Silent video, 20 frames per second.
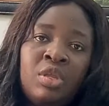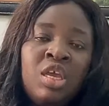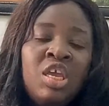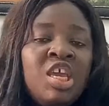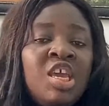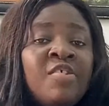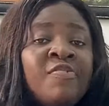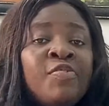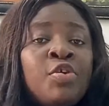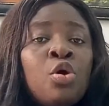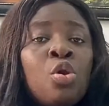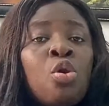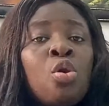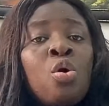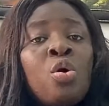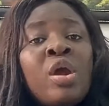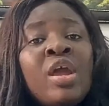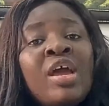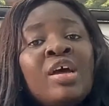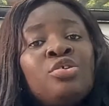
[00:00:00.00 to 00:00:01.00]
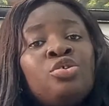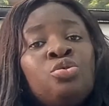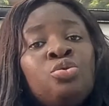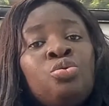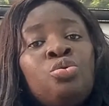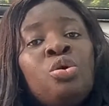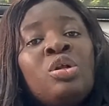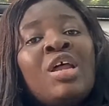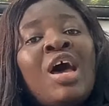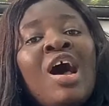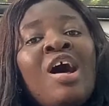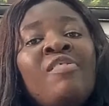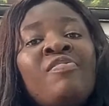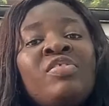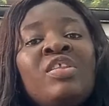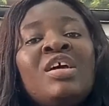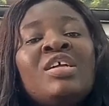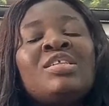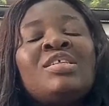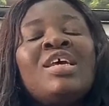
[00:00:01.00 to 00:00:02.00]
If your lawyer do not have
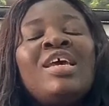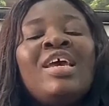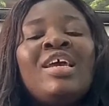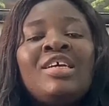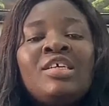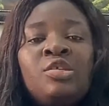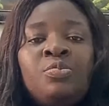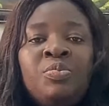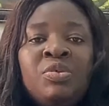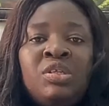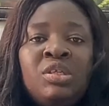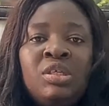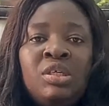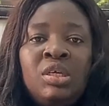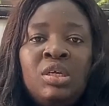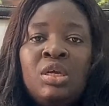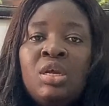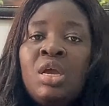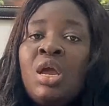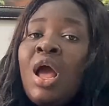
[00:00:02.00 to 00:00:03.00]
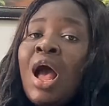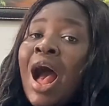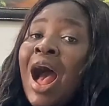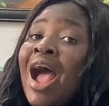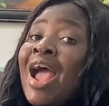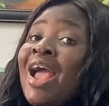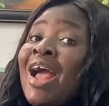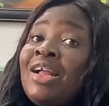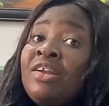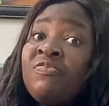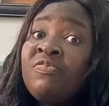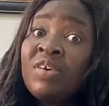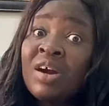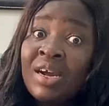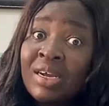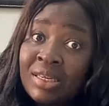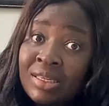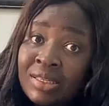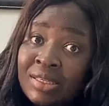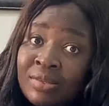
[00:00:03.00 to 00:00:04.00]
that expertise, I
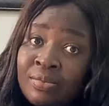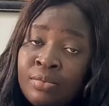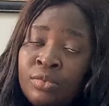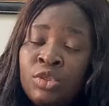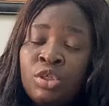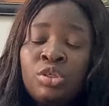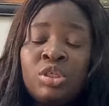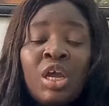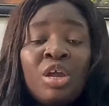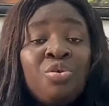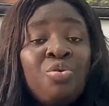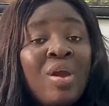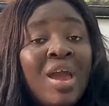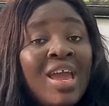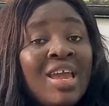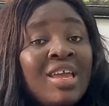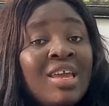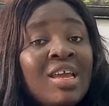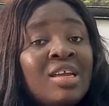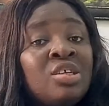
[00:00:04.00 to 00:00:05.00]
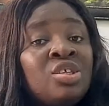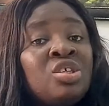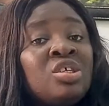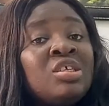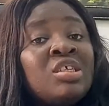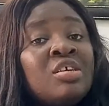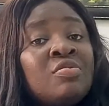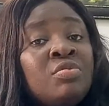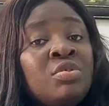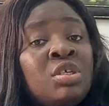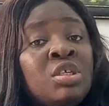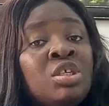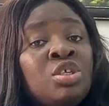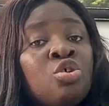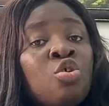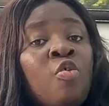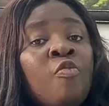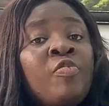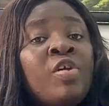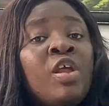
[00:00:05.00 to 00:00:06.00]
advise that you engage the services
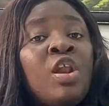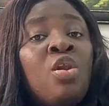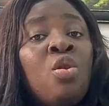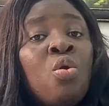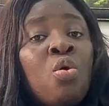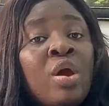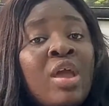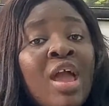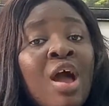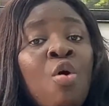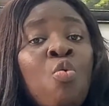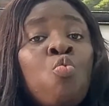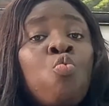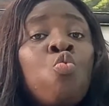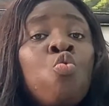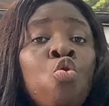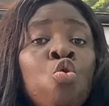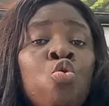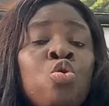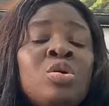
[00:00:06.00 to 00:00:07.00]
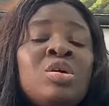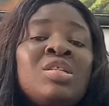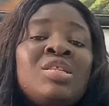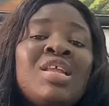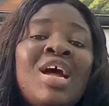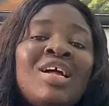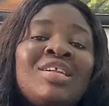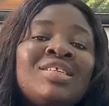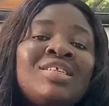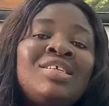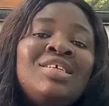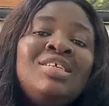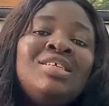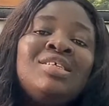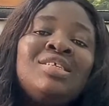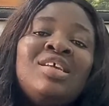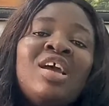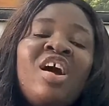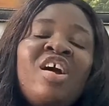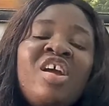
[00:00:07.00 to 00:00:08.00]
of a lawyer who that
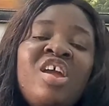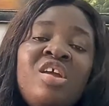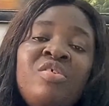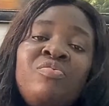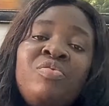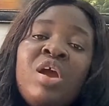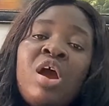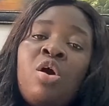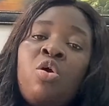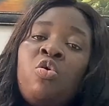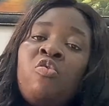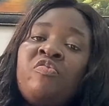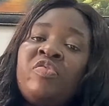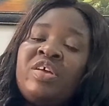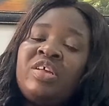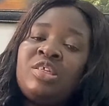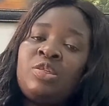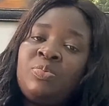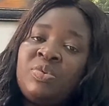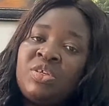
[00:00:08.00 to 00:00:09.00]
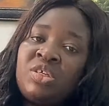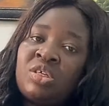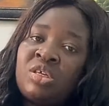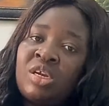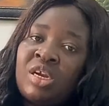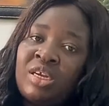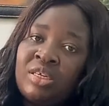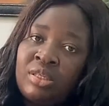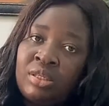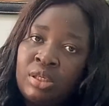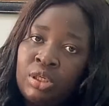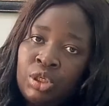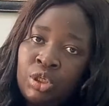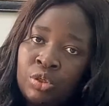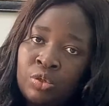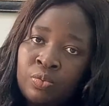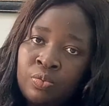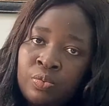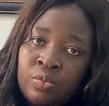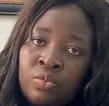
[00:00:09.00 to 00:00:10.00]
is their area of
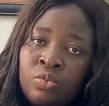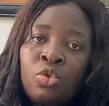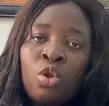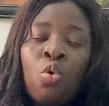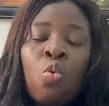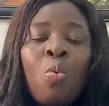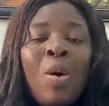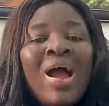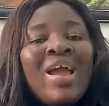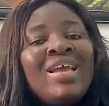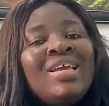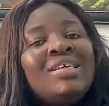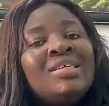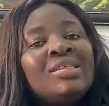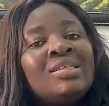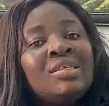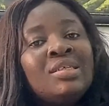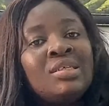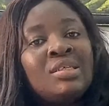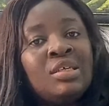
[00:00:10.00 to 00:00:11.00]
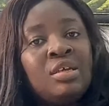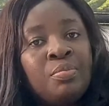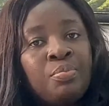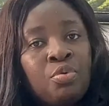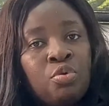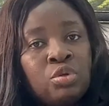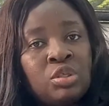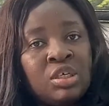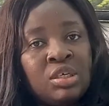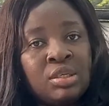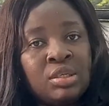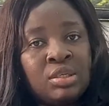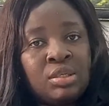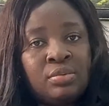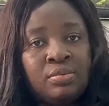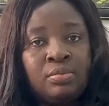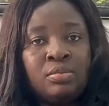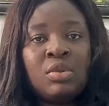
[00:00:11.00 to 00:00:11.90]
specialization. Why is this important?